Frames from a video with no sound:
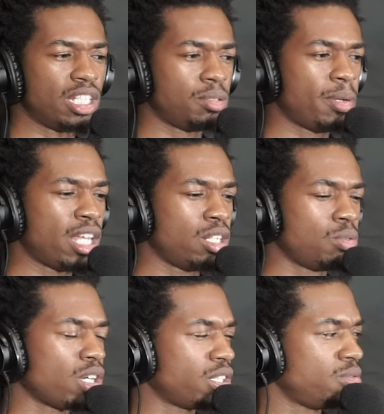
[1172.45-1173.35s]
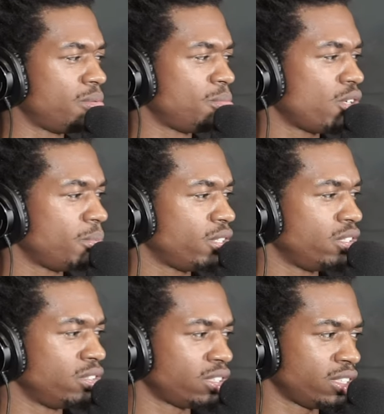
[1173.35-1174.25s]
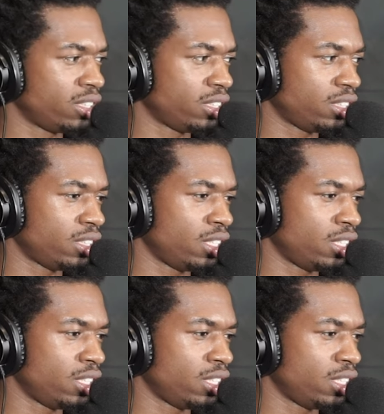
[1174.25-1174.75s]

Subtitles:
expanding, working with more producers.